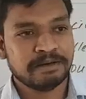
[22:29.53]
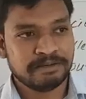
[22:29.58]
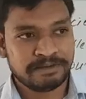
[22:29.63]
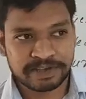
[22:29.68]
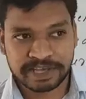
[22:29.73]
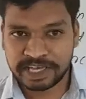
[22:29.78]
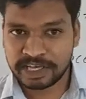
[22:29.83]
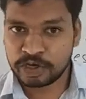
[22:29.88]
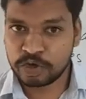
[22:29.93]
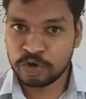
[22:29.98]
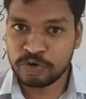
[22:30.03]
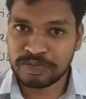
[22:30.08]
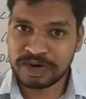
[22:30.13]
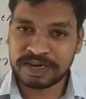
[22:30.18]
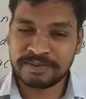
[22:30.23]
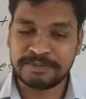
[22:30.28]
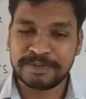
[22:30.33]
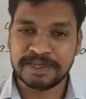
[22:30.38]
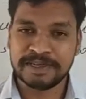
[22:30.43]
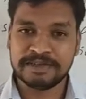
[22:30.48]
we
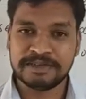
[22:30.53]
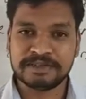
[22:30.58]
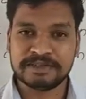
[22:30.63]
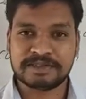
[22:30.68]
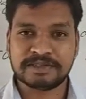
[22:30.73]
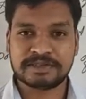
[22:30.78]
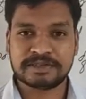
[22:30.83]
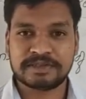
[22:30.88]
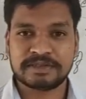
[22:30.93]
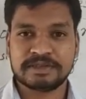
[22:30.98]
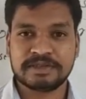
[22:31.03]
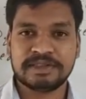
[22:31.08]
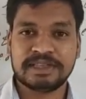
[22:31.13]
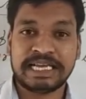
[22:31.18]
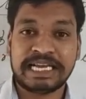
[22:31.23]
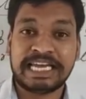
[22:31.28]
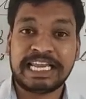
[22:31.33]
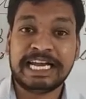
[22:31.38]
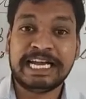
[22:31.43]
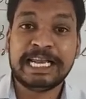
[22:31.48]
human beings,
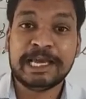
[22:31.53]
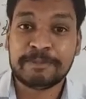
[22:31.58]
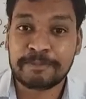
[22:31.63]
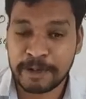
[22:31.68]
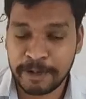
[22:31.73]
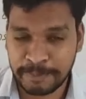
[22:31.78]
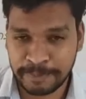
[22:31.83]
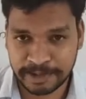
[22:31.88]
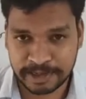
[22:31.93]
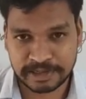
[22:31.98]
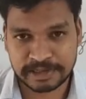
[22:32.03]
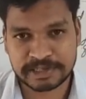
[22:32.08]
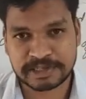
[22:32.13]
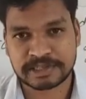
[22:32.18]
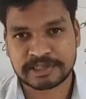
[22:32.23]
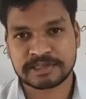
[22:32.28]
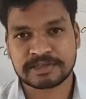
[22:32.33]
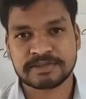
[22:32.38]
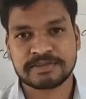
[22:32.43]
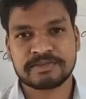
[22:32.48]
the greedy
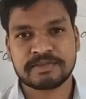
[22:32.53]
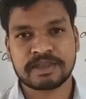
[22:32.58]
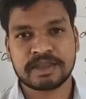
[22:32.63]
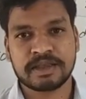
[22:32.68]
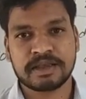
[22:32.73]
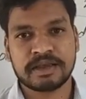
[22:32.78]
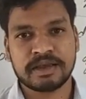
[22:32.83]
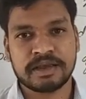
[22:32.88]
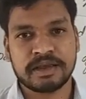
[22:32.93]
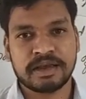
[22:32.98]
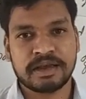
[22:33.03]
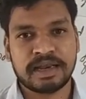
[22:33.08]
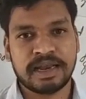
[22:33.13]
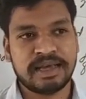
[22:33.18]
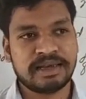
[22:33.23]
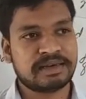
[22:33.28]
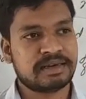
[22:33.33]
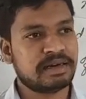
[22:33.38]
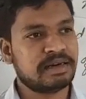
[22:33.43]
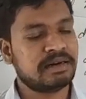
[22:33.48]
peoples,
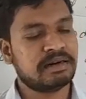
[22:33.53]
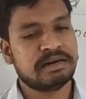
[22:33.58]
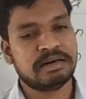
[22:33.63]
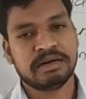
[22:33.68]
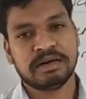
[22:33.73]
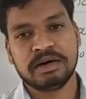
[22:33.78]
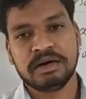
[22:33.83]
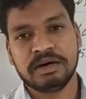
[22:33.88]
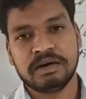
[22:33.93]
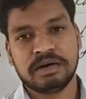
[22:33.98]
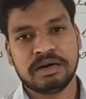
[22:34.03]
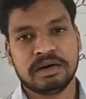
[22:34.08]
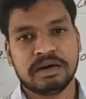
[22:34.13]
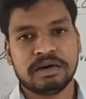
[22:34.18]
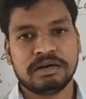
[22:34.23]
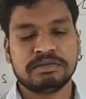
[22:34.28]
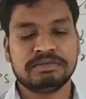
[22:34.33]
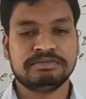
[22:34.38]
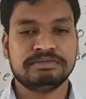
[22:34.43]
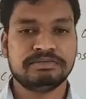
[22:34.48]
like
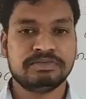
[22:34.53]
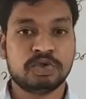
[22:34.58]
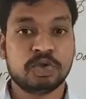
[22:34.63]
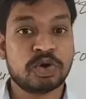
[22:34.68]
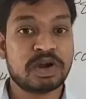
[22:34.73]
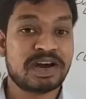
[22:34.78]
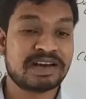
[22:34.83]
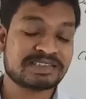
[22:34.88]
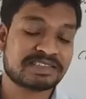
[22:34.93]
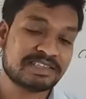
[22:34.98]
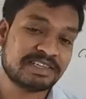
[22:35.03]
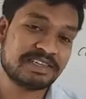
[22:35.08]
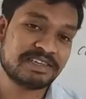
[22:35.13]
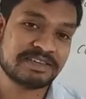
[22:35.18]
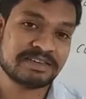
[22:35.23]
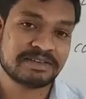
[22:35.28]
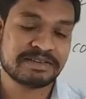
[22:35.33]
Durase,